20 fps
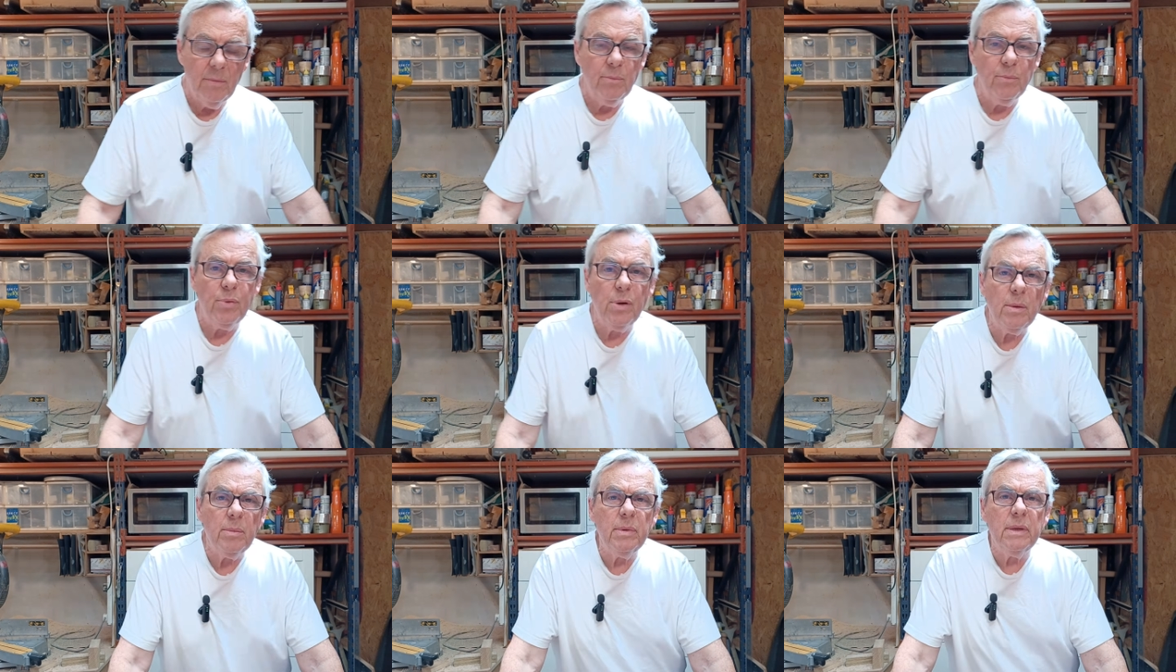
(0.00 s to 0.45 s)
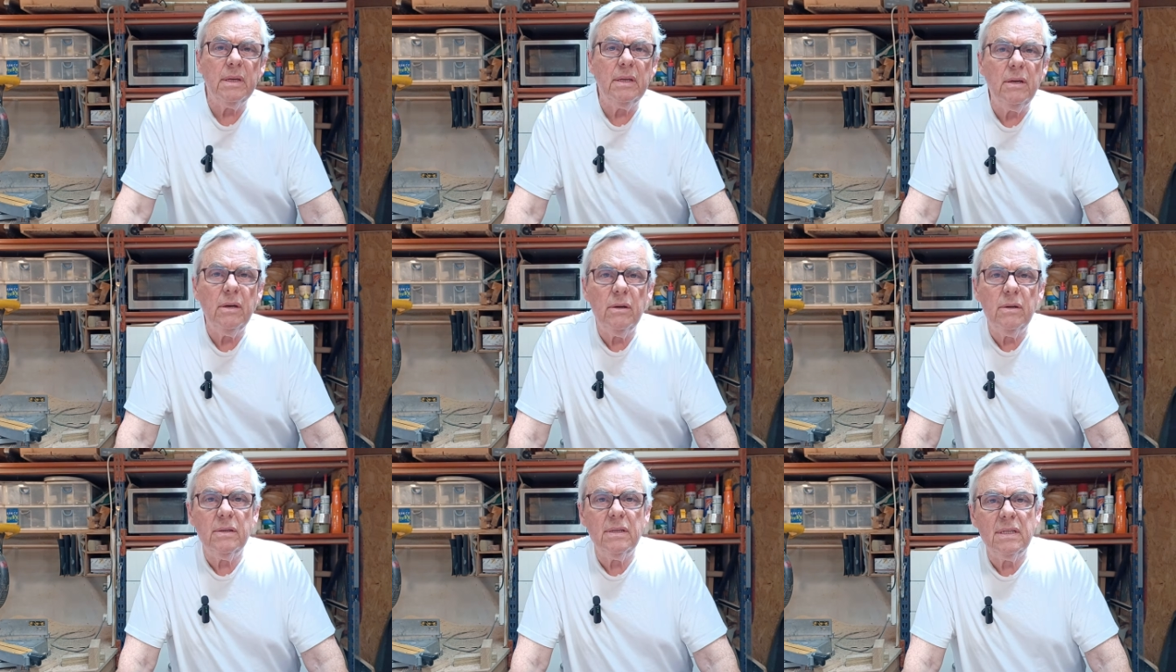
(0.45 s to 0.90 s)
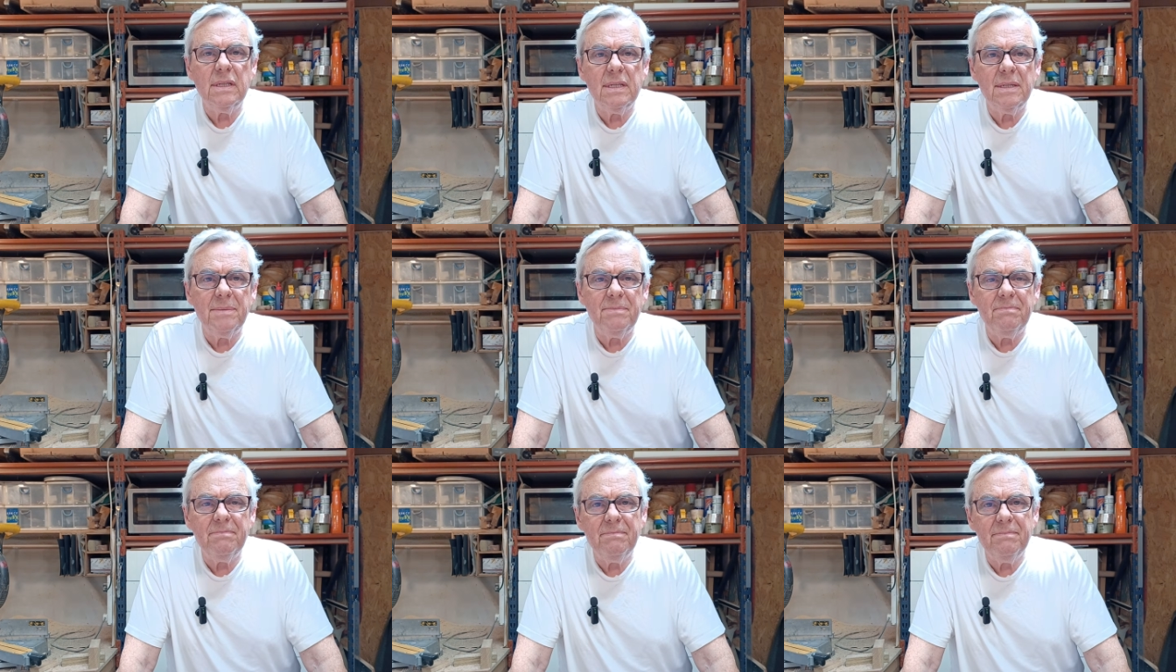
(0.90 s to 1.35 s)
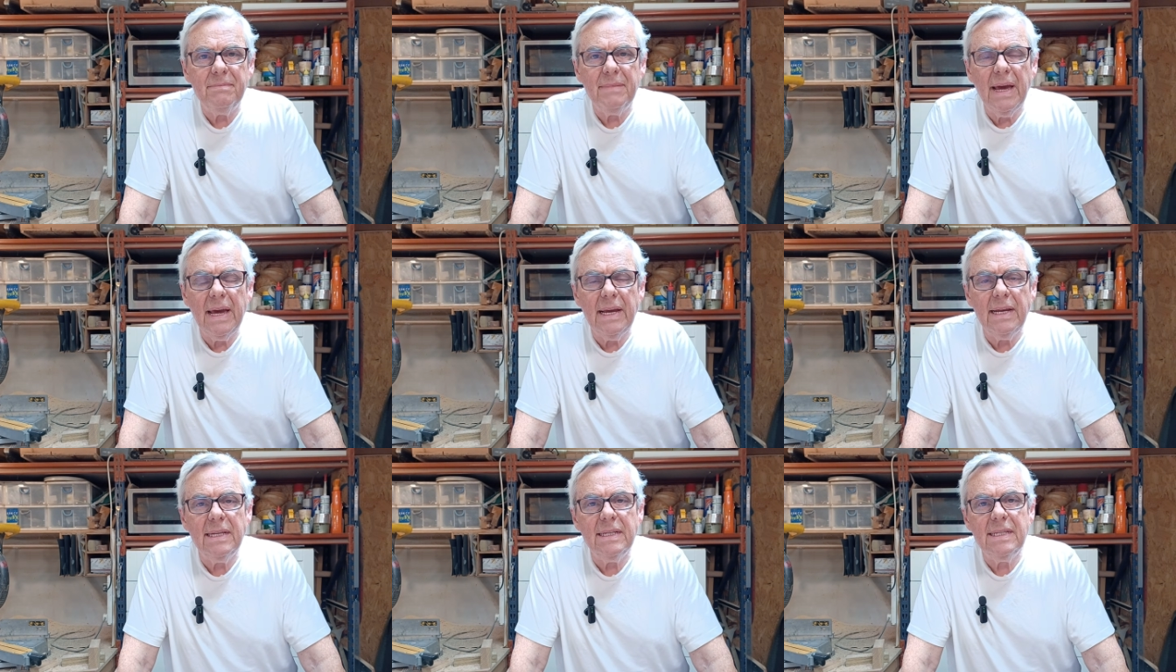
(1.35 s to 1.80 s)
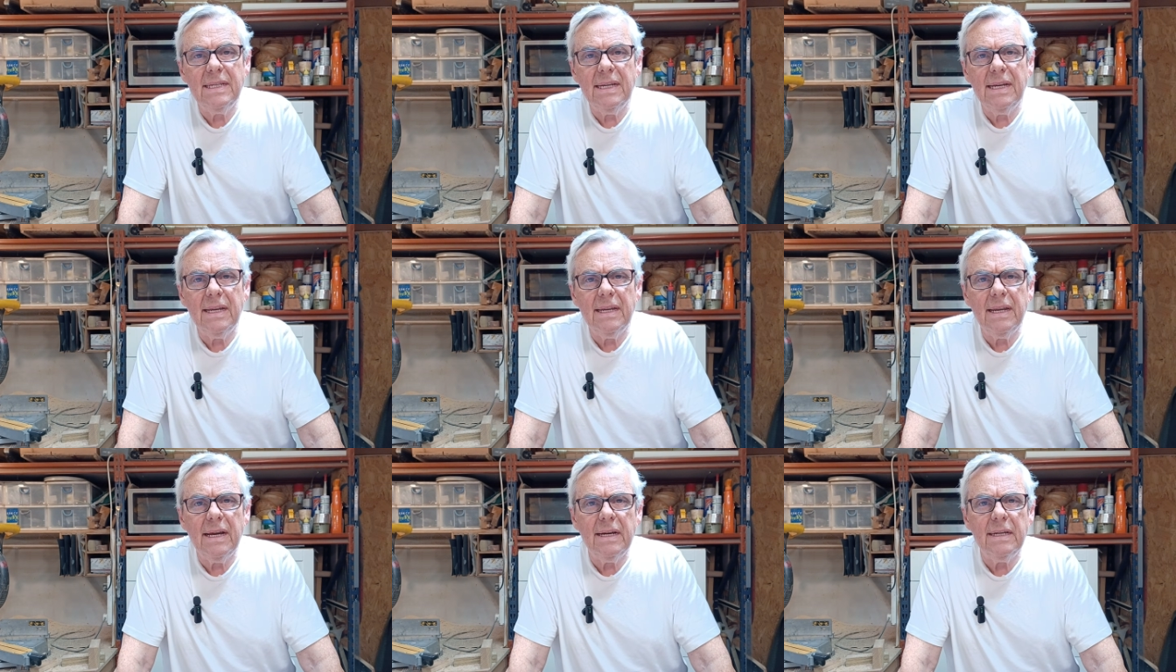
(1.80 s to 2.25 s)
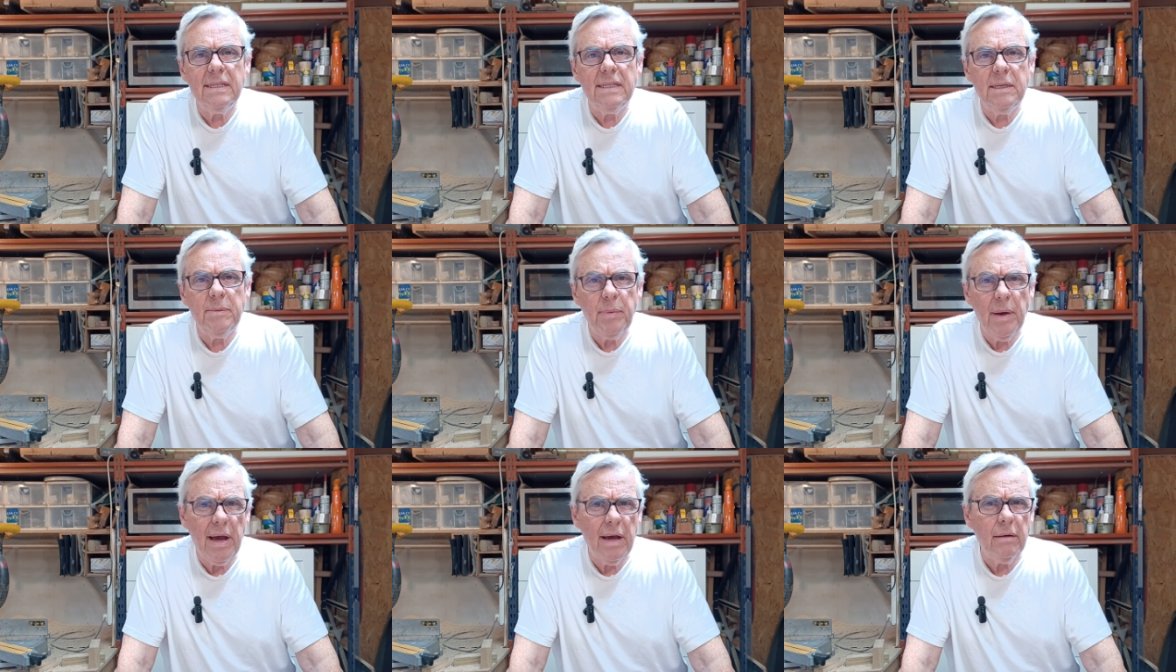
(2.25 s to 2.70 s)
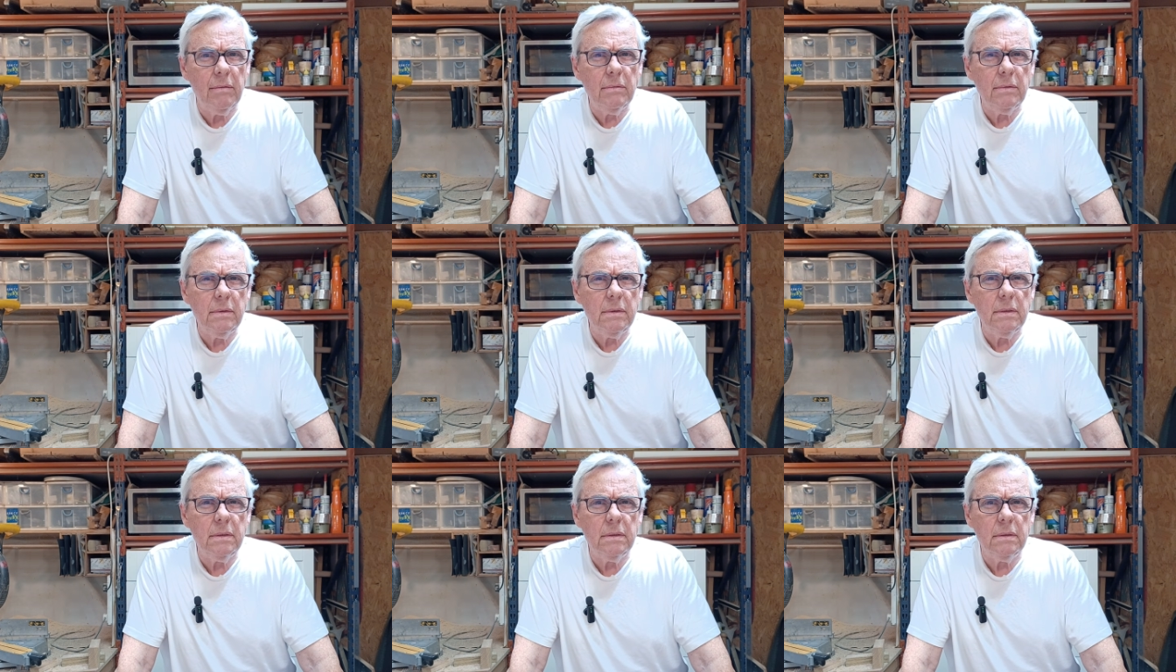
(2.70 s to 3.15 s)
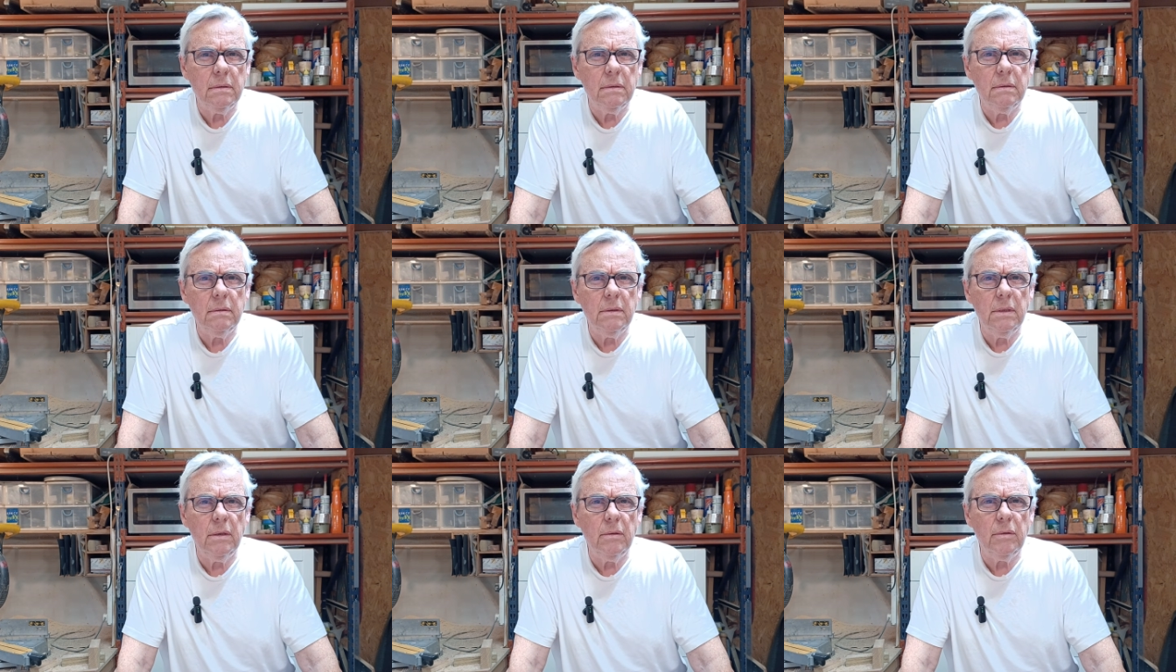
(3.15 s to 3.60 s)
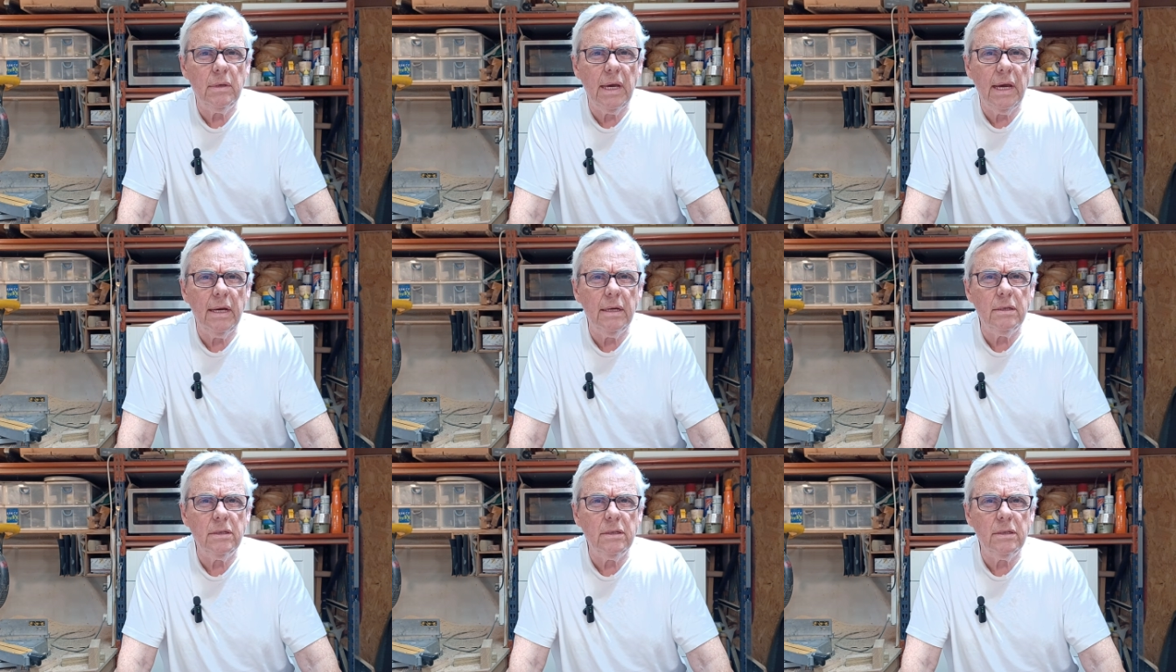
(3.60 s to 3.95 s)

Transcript: Probably cost 80 and 90 pounds UK,